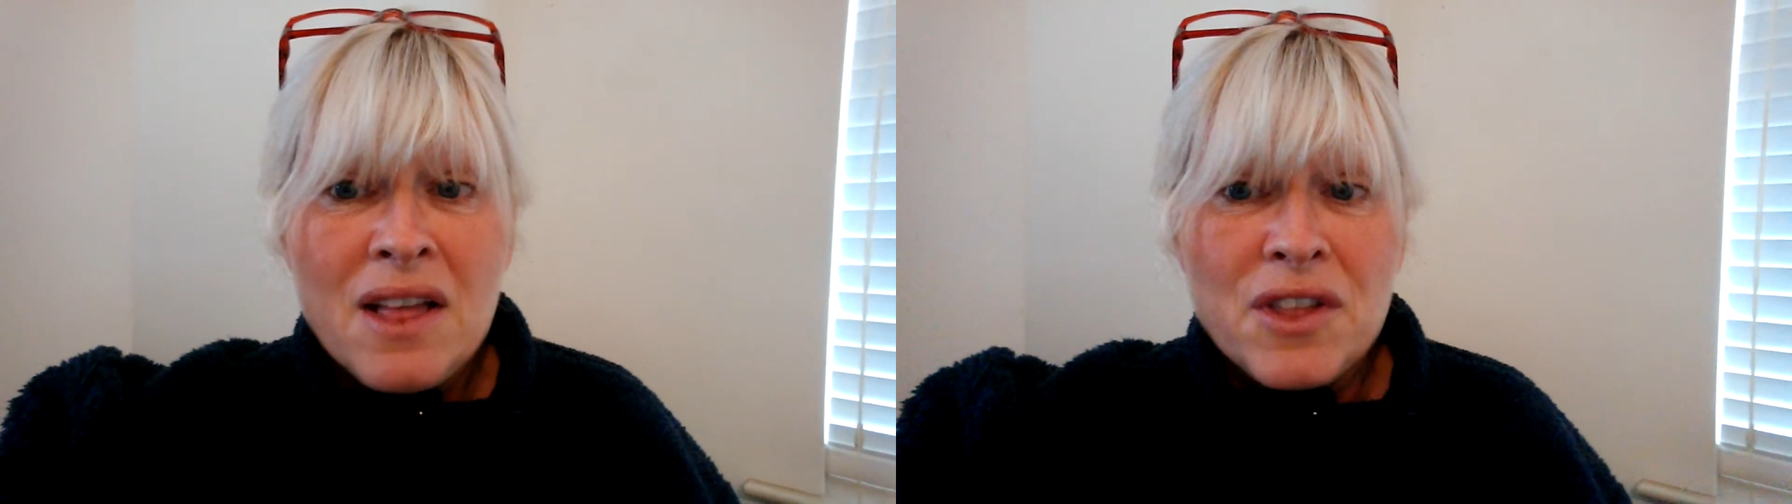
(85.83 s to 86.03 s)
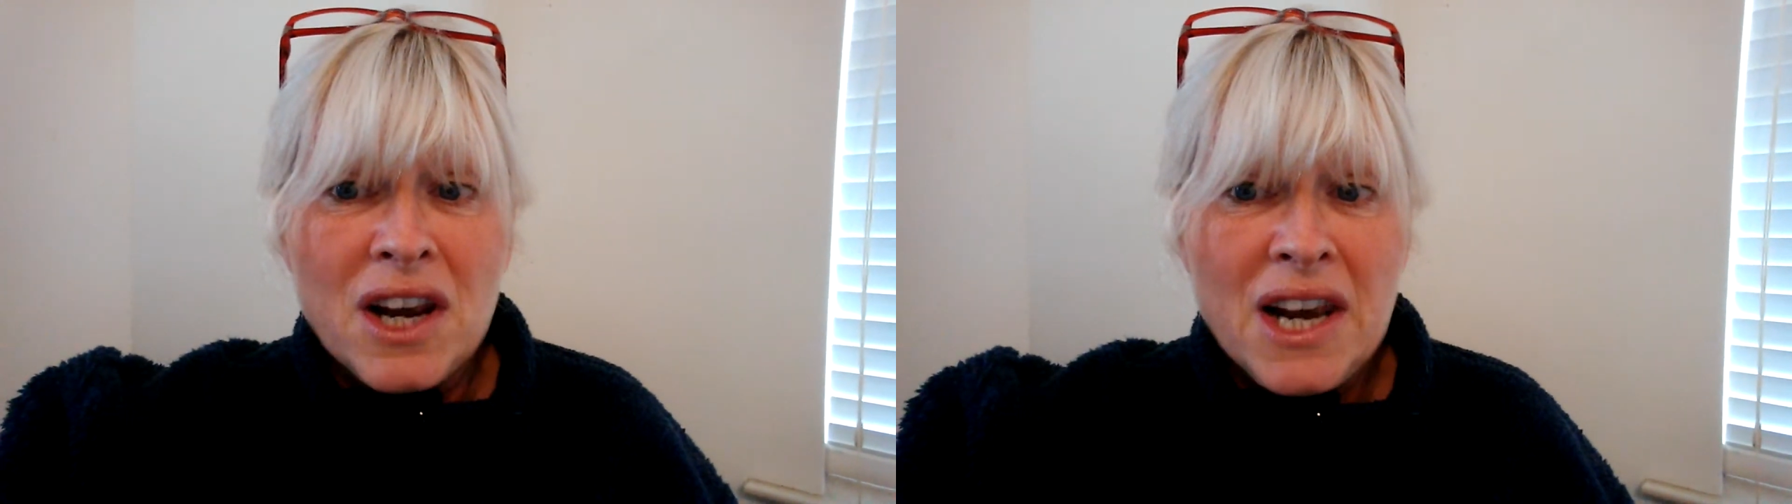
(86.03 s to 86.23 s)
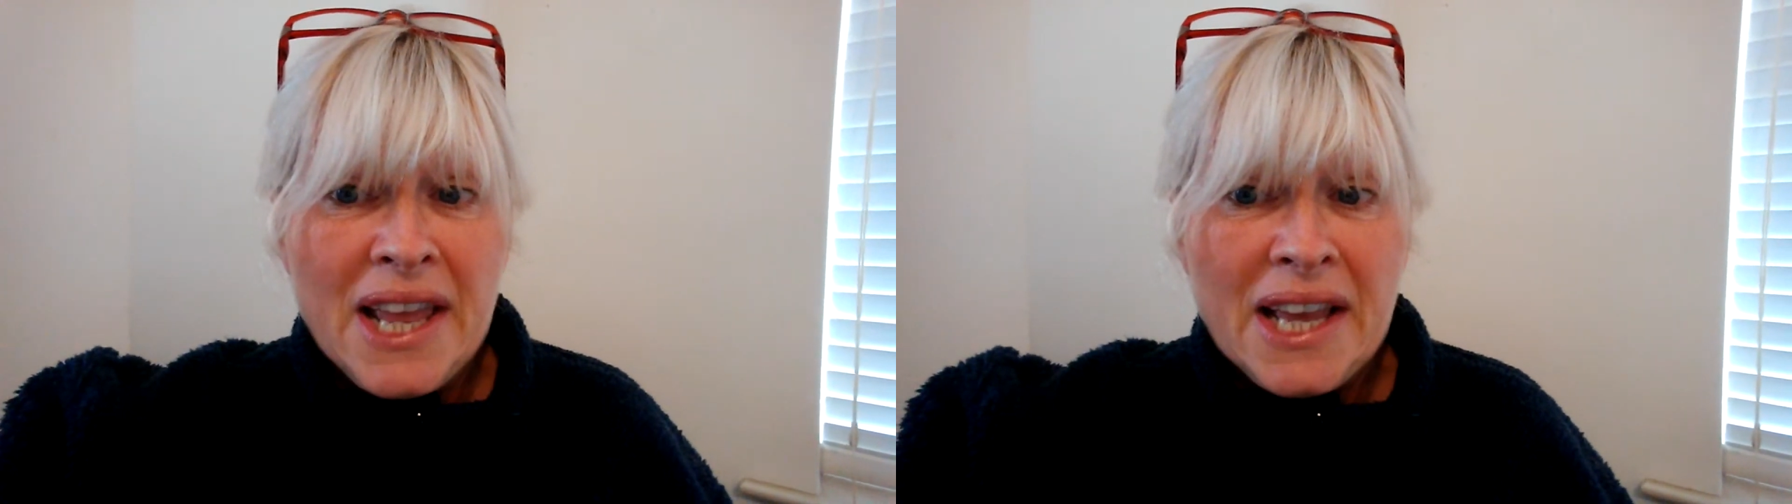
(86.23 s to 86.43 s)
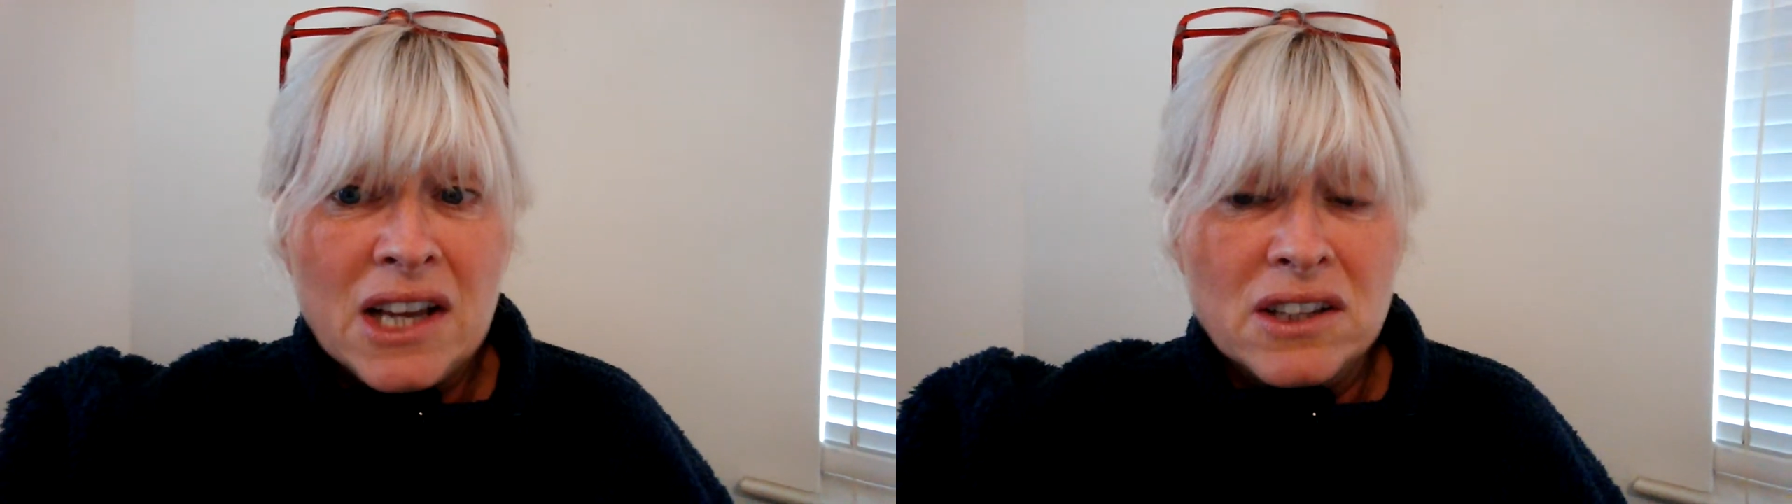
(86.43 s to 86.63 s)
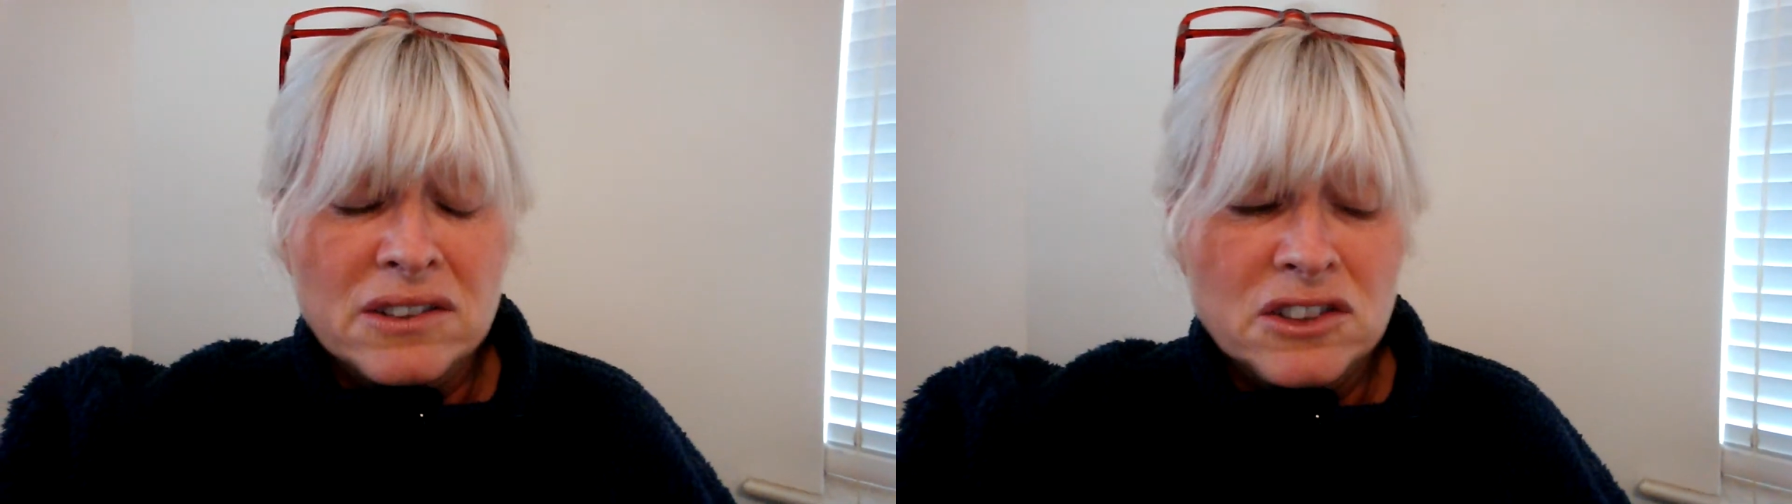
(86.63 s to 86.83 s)
the
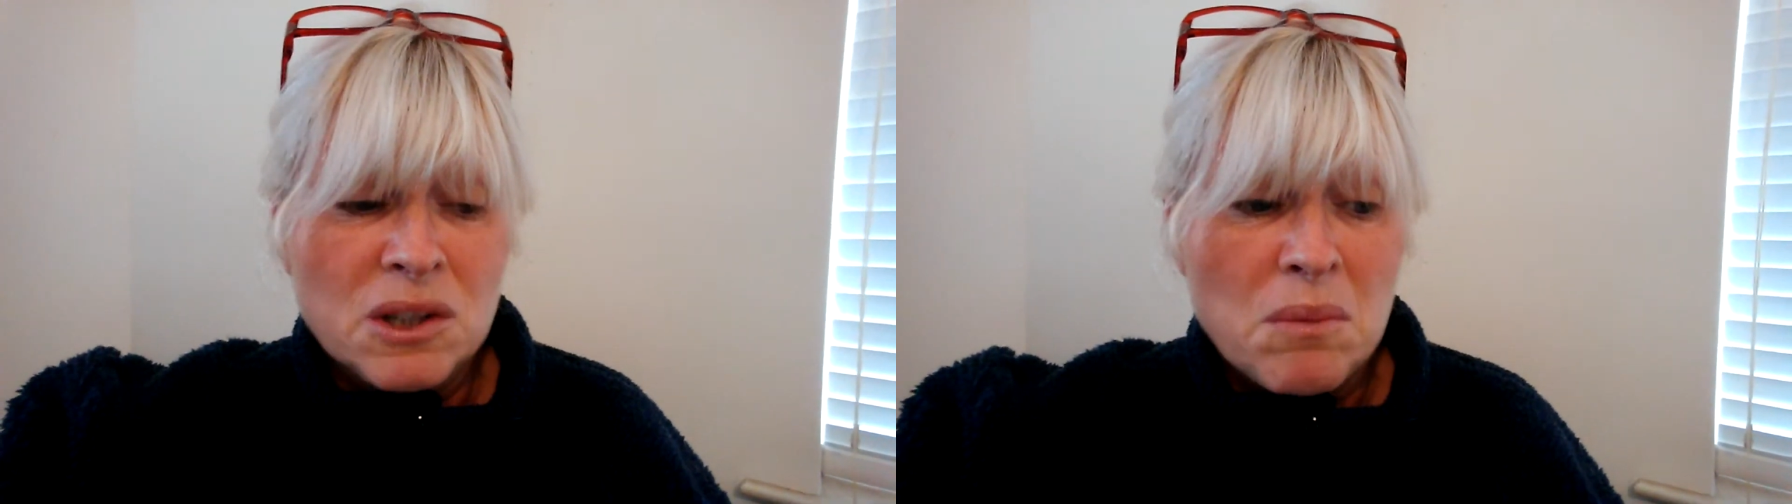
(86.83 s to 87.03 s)
link to